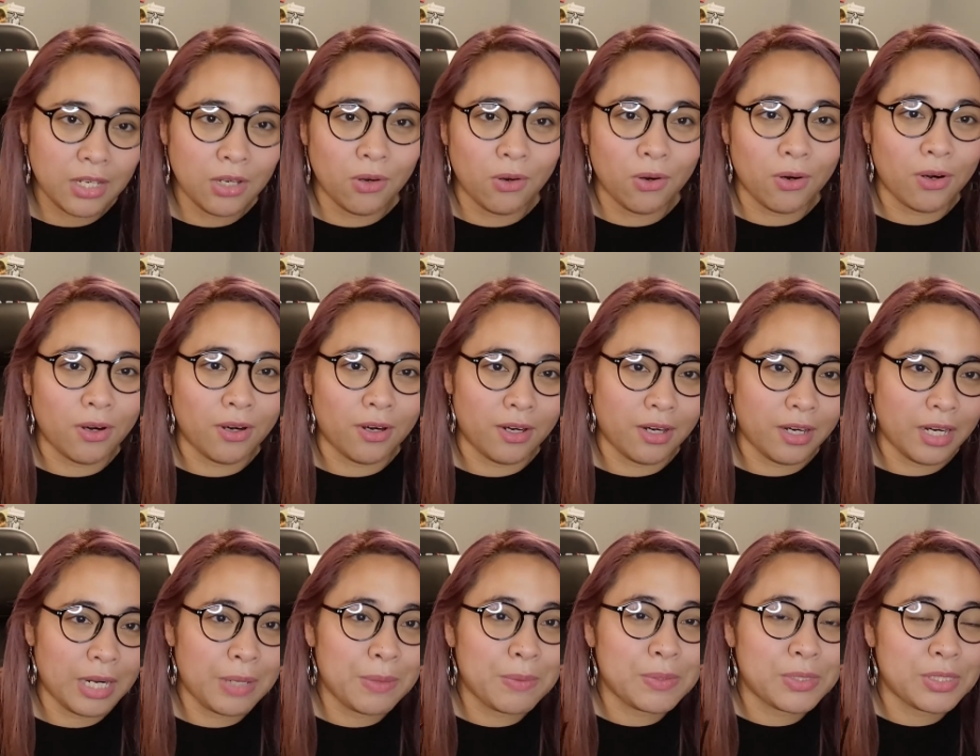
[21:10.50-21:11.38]
or
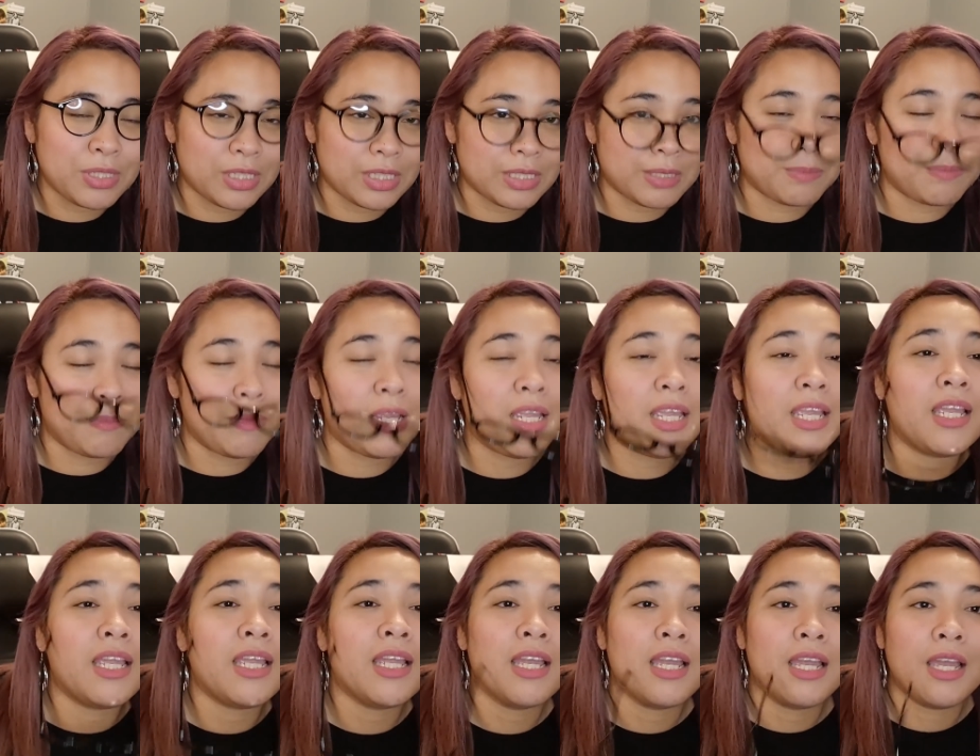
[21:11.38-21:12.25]
it was just
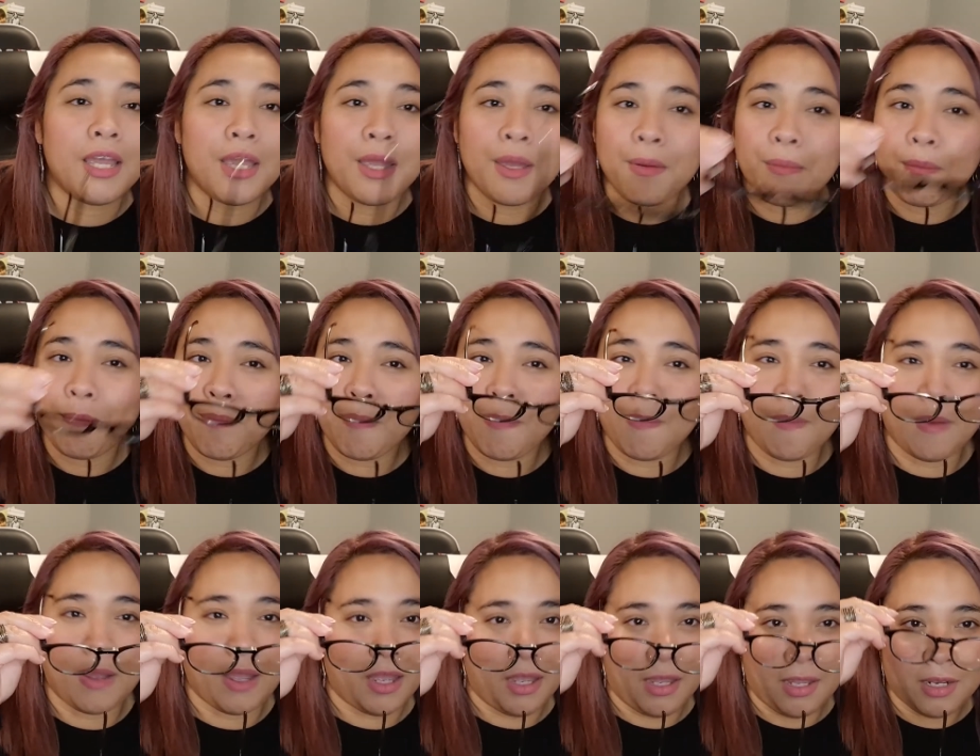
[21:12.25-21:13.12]
me,
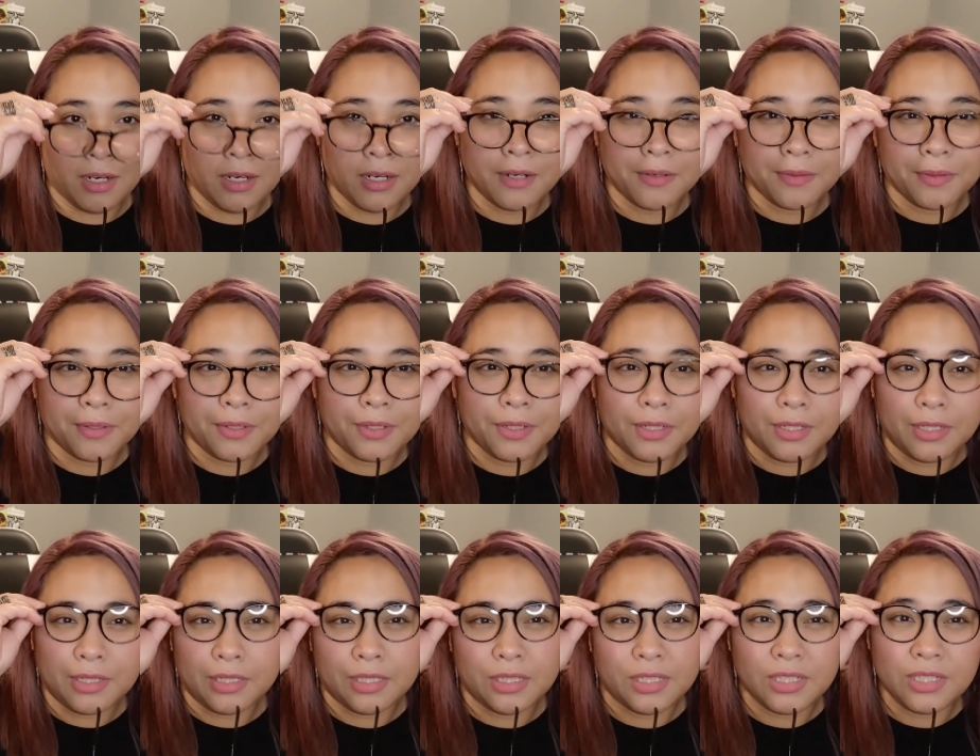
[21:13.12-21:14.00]
but
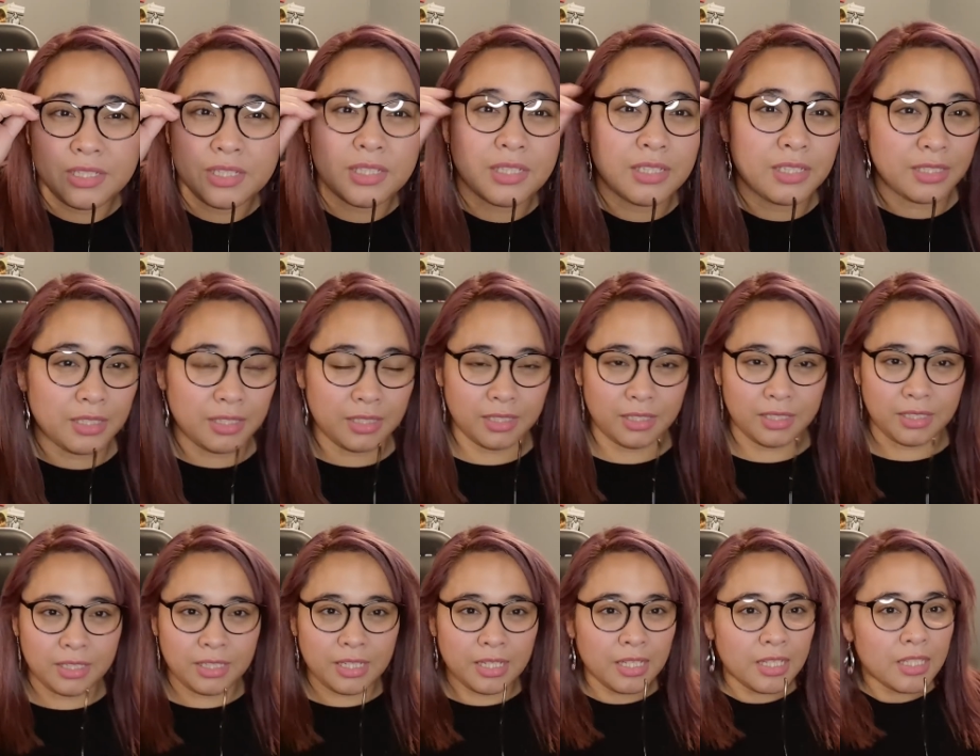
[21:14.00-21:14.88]

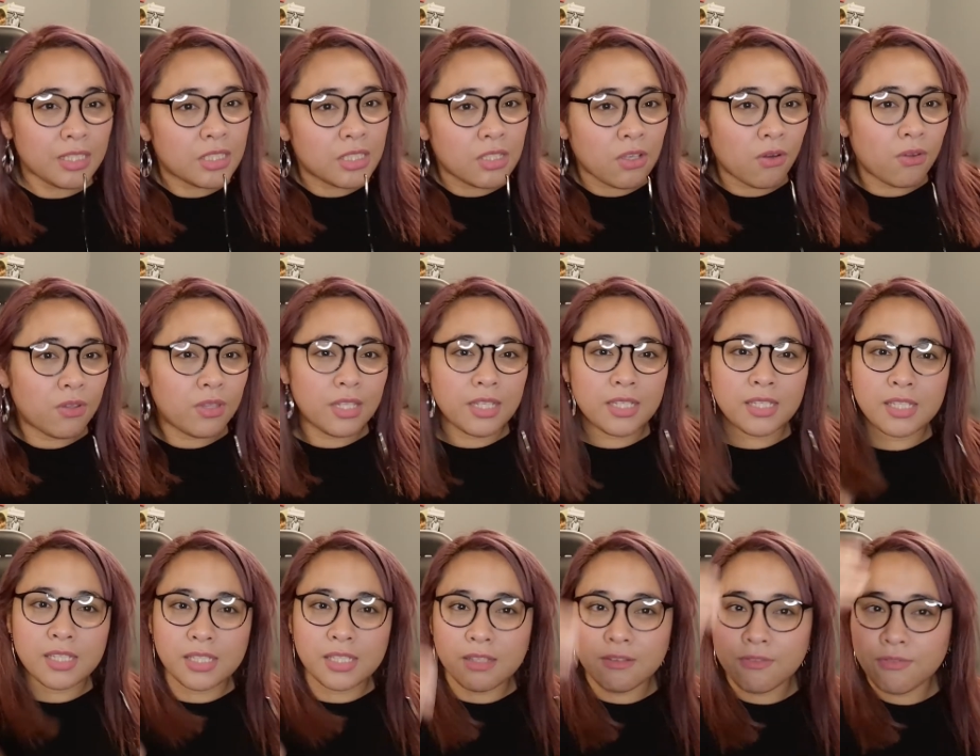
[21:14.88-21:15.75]
see so
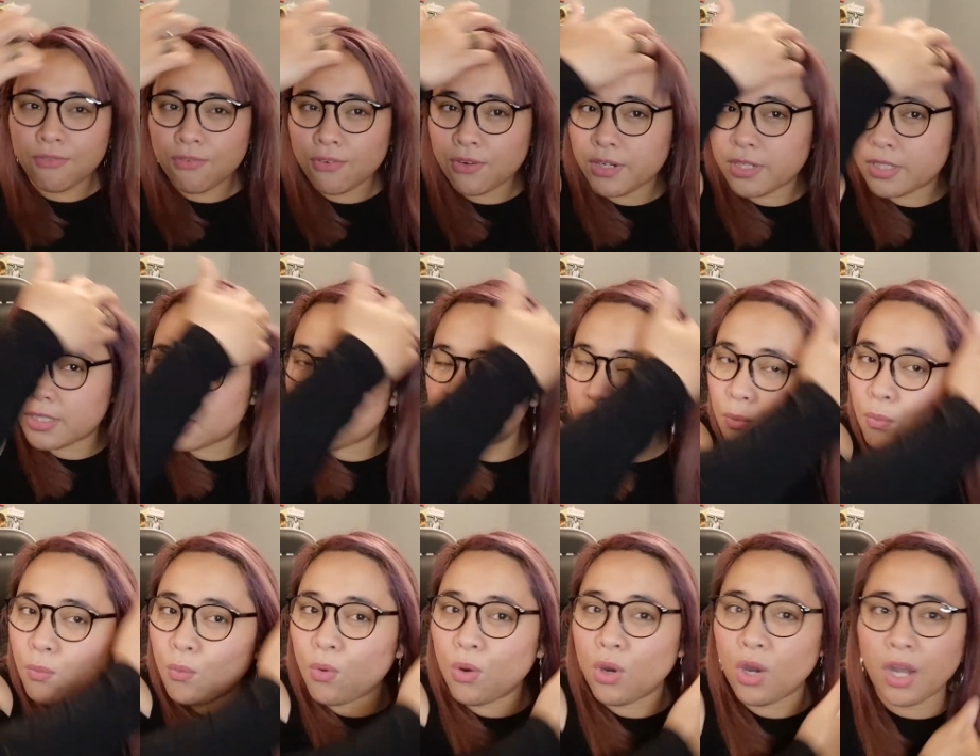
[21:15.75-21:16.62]
this is the first
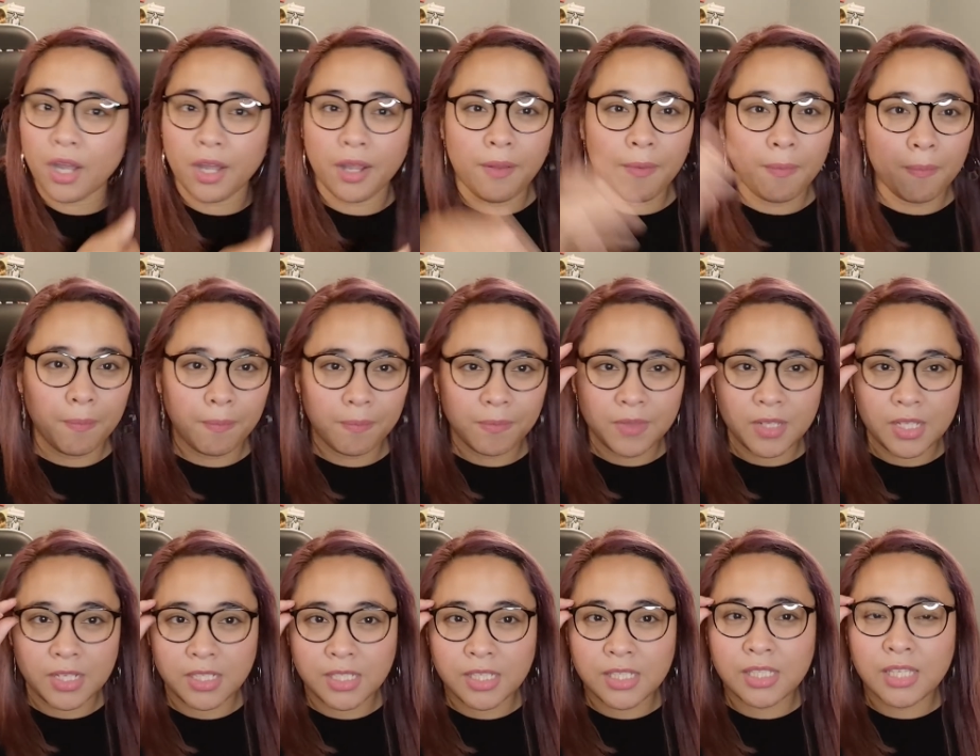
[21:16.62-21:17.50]
one.
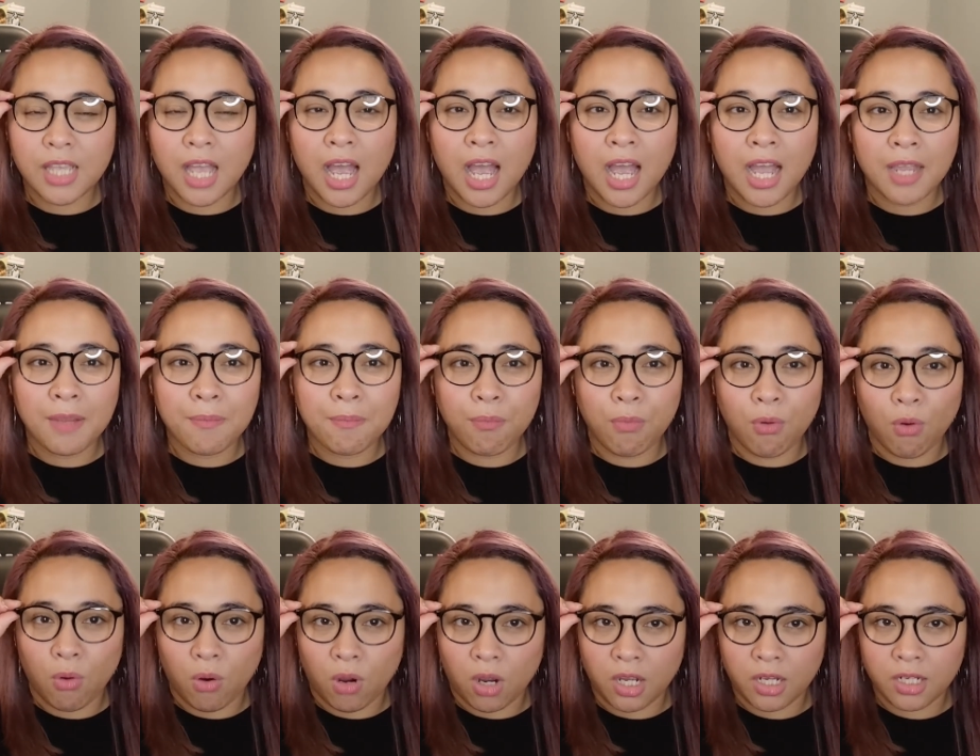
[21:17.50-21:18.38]
This is
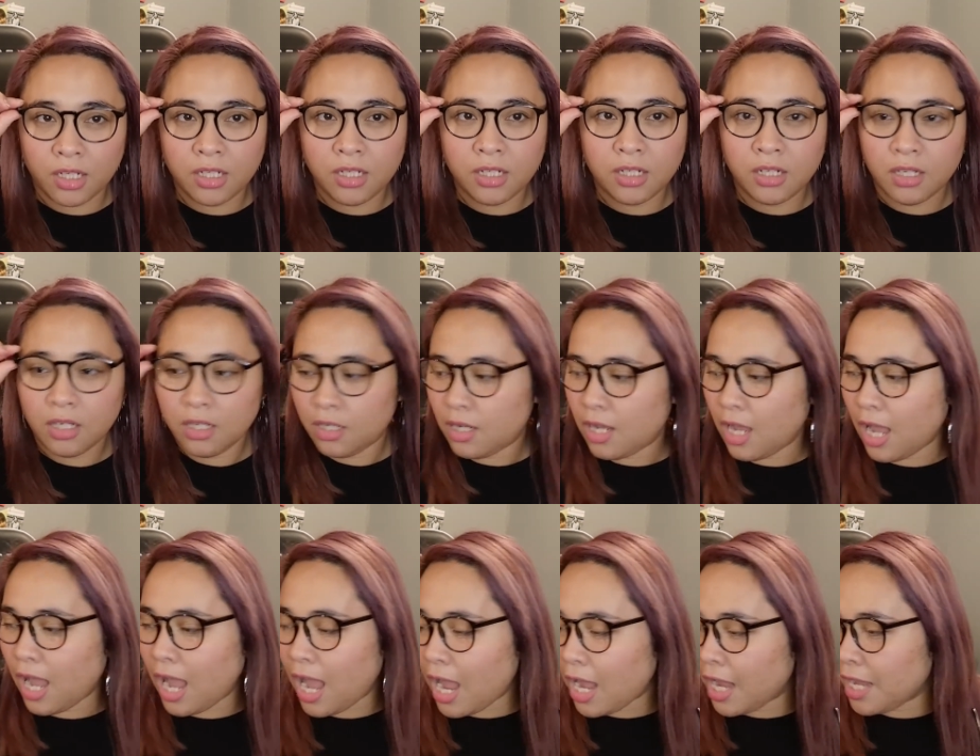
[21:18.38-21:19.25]
Iborn,
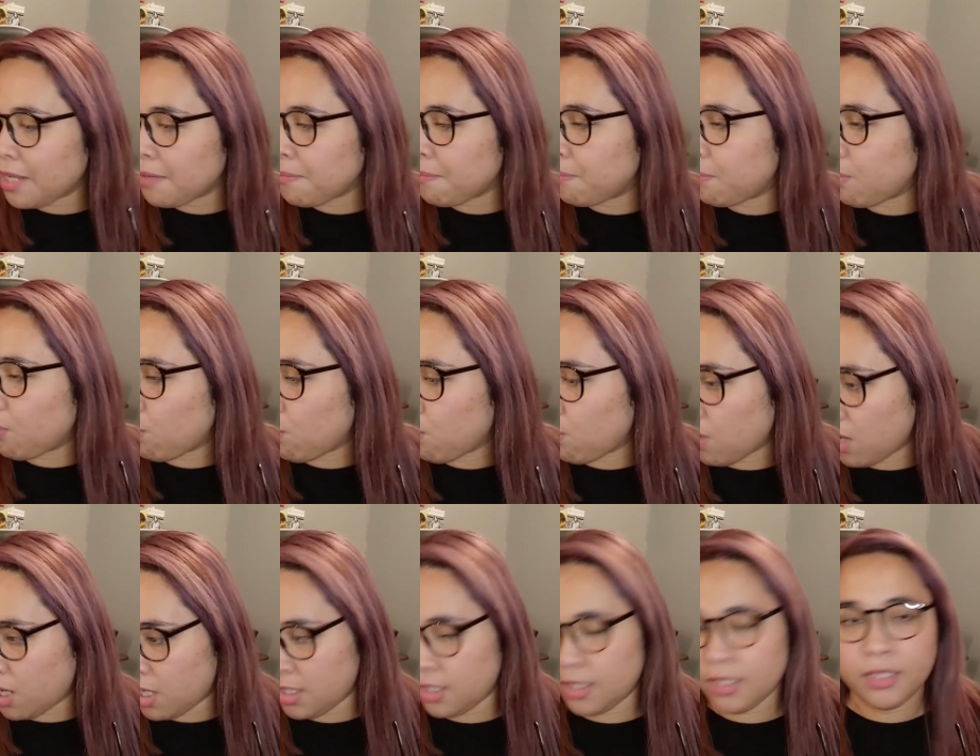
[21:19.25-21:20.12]

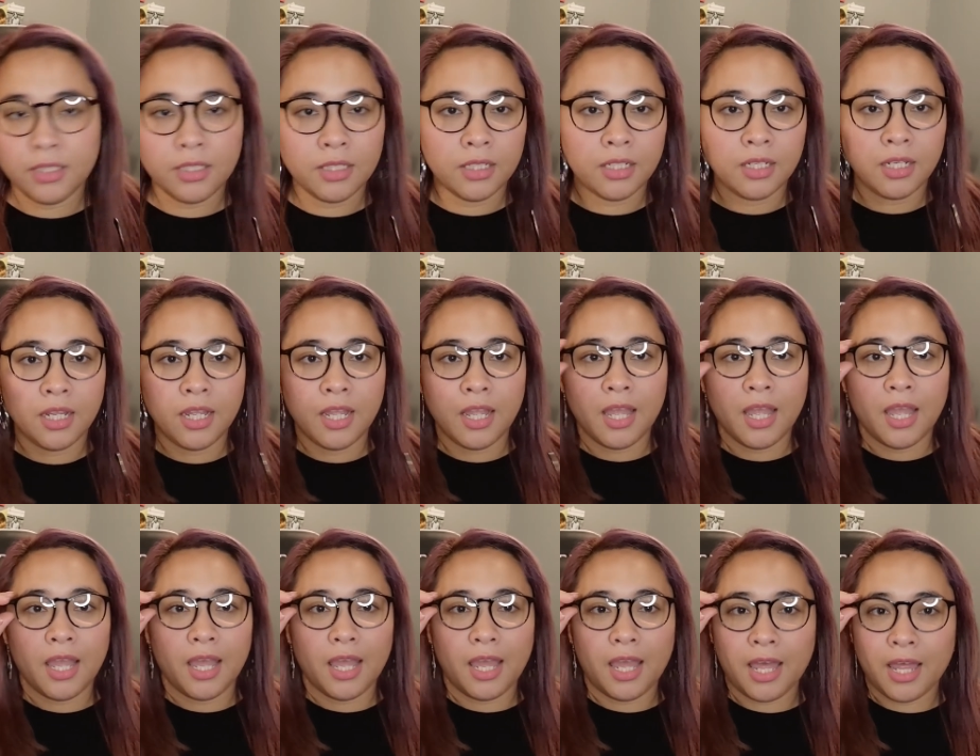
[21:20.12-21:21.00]
Iborn,
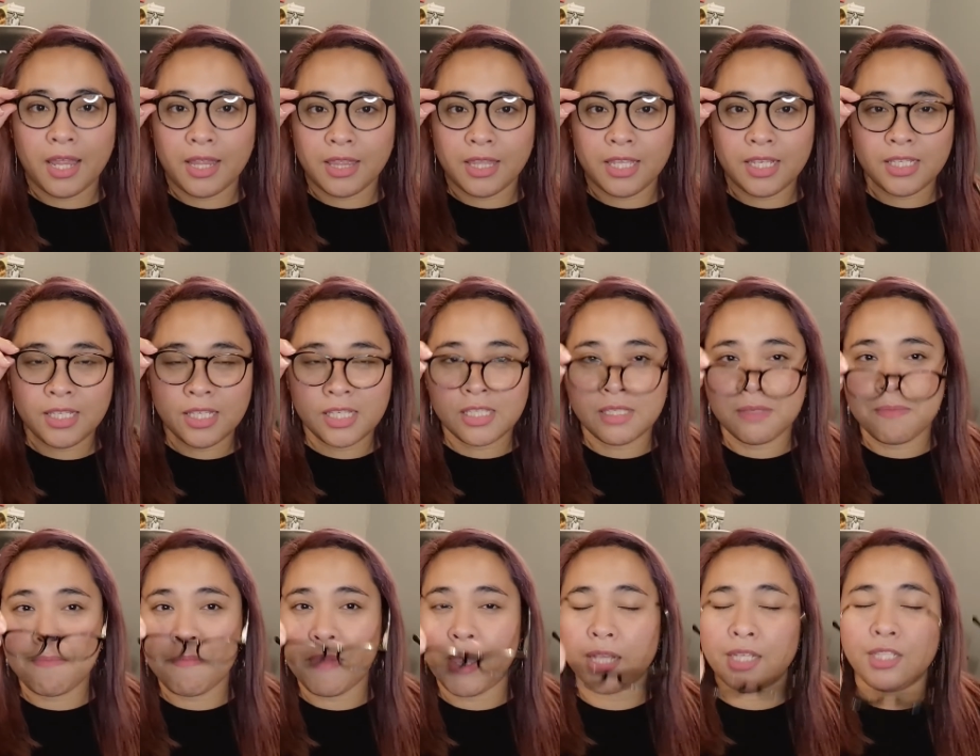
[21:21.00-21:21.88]
and this is
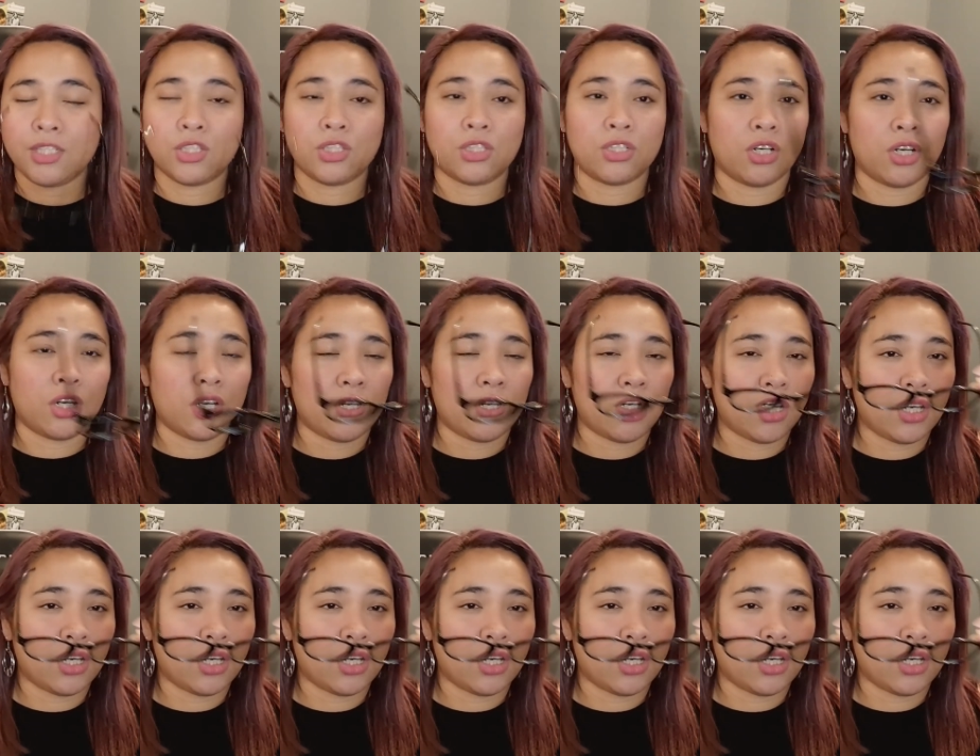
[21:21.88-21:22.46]
Megster.